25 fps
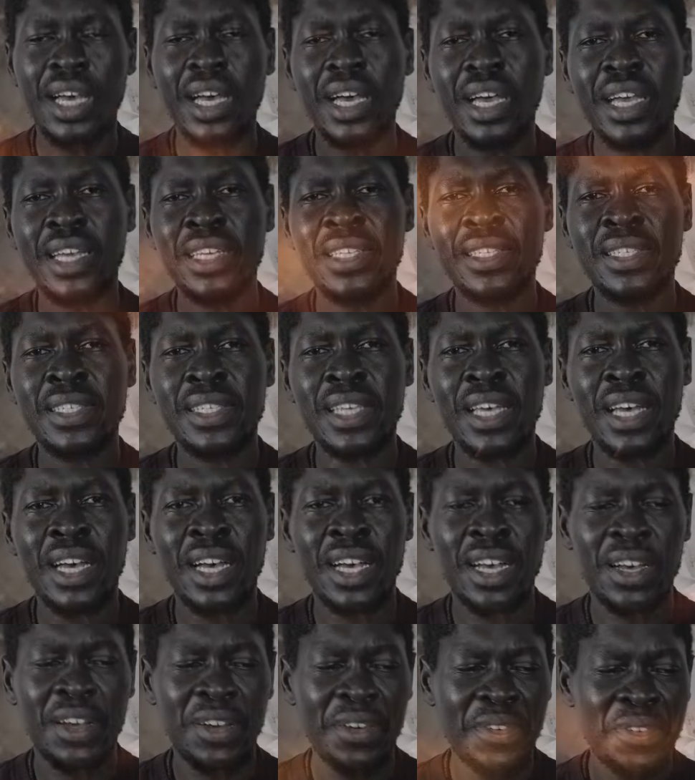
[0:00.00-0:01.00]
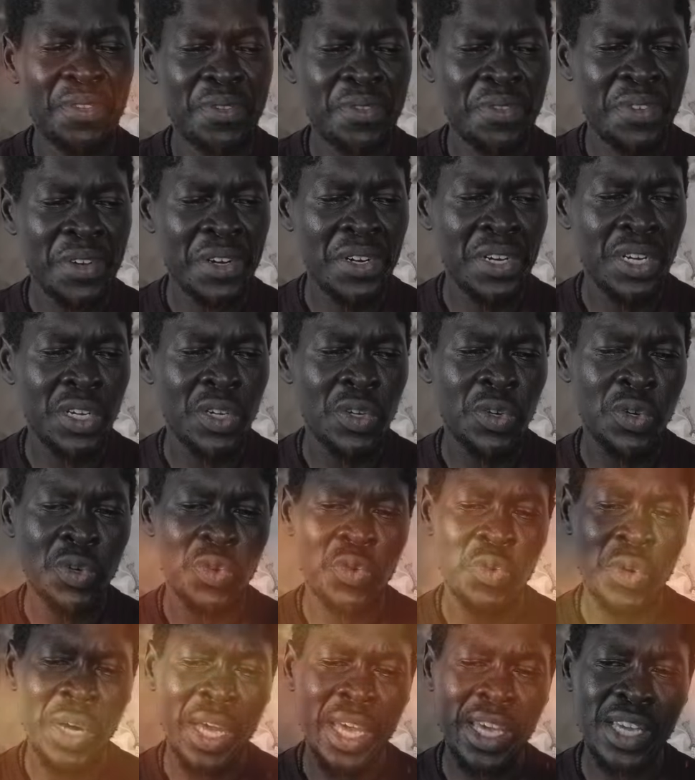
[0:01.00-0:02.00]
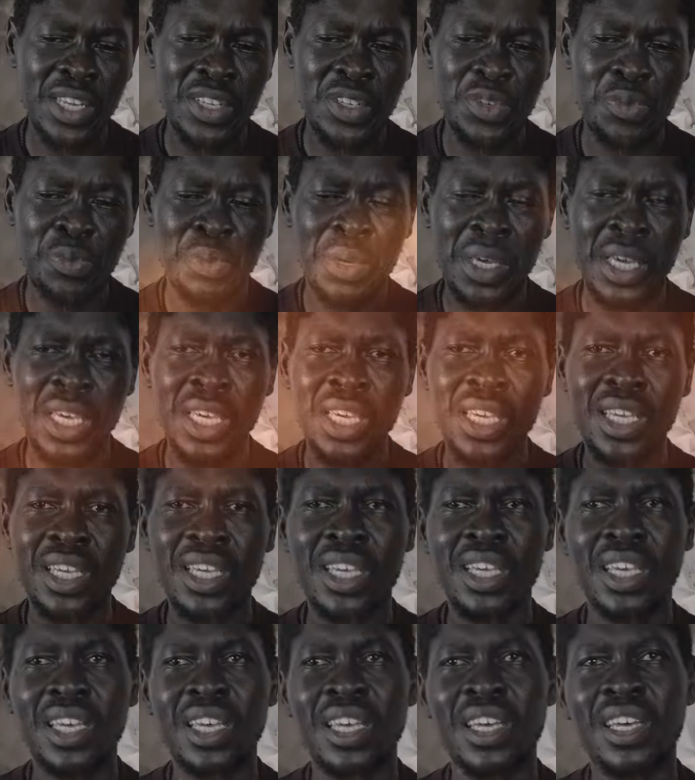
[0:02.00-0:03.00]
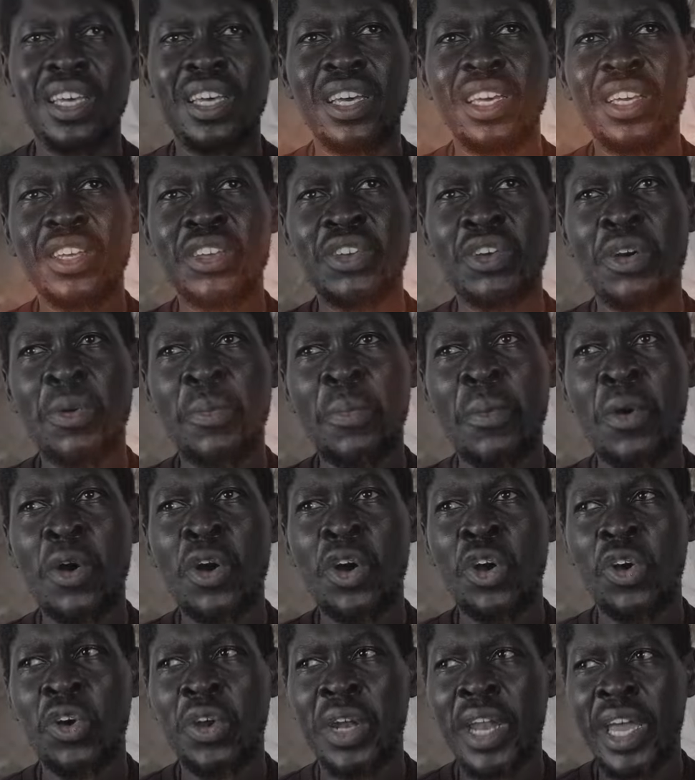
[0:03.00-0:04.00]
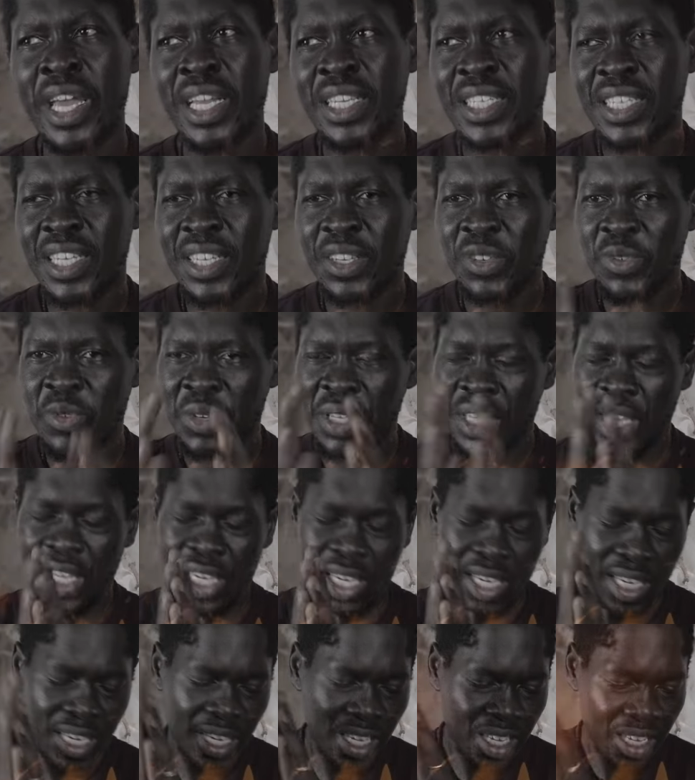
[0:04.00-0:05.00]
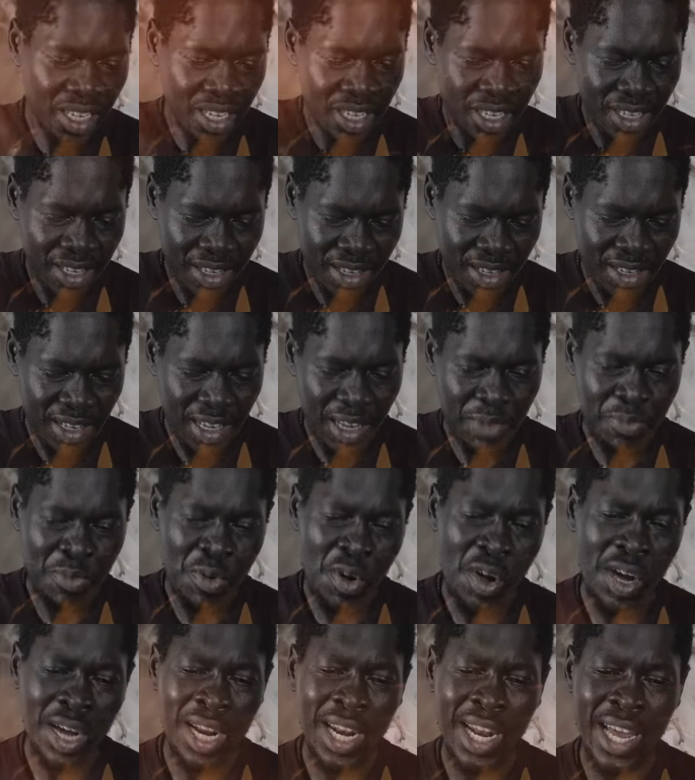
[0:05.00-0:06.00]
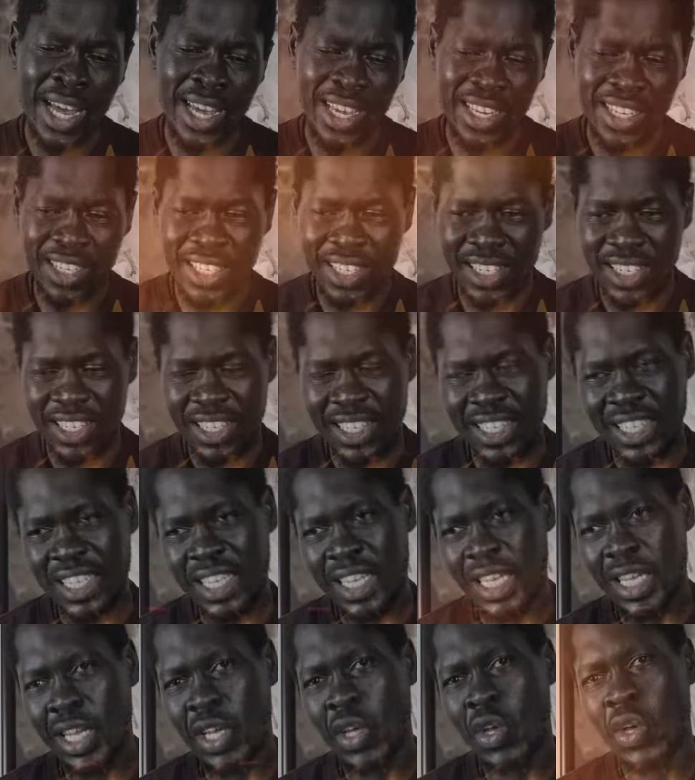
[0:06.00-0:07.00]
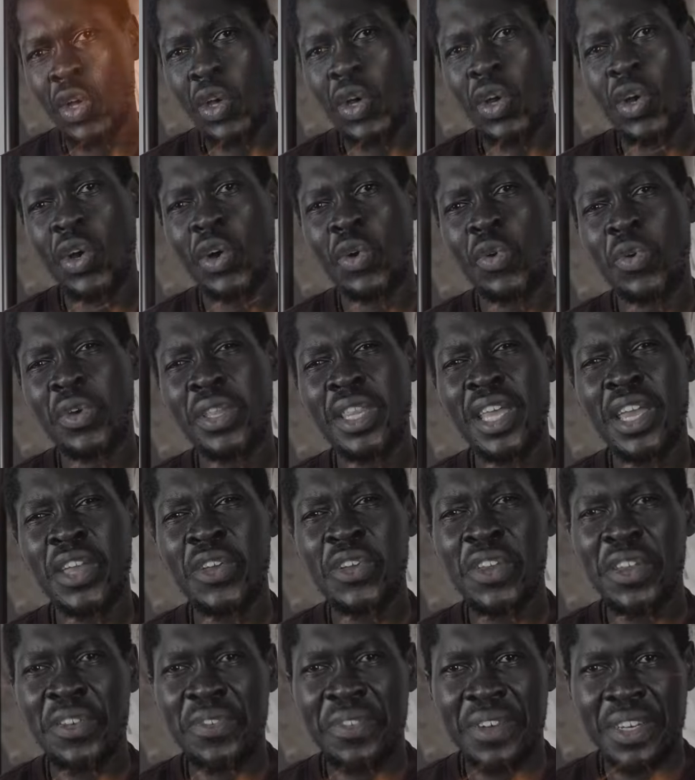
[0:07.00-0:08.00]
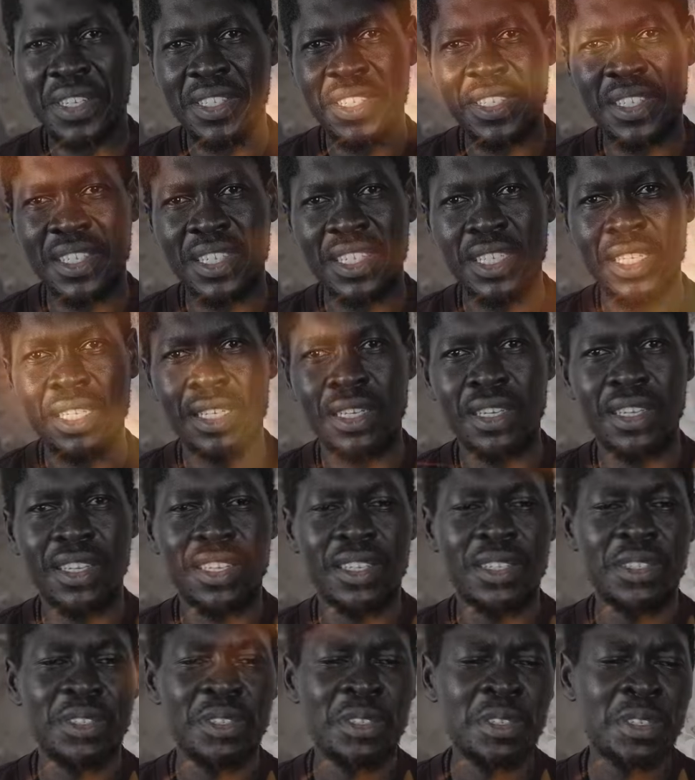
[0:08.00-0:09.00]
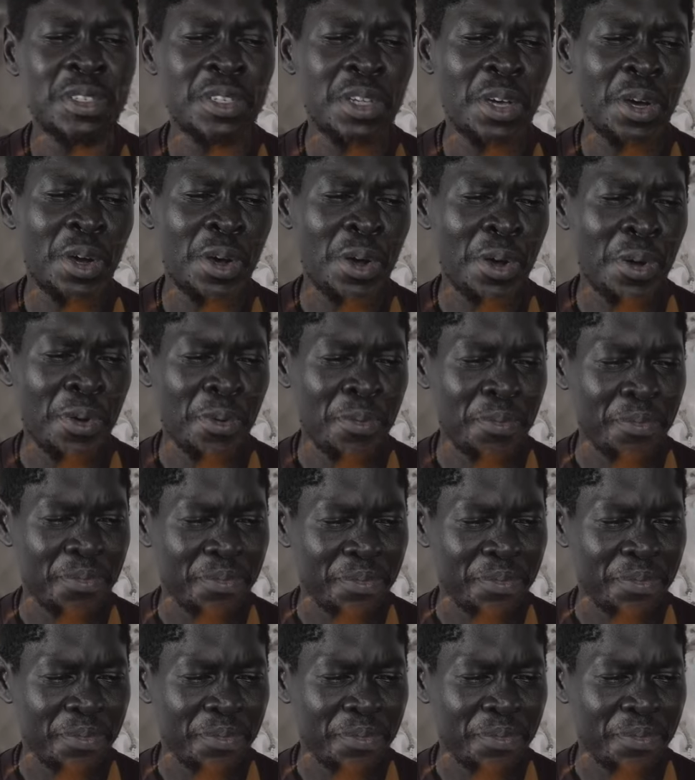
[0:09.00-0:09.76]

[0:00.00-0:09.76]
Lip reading: it's a very good way to be. You're more connected with the, more aligned with the universe. So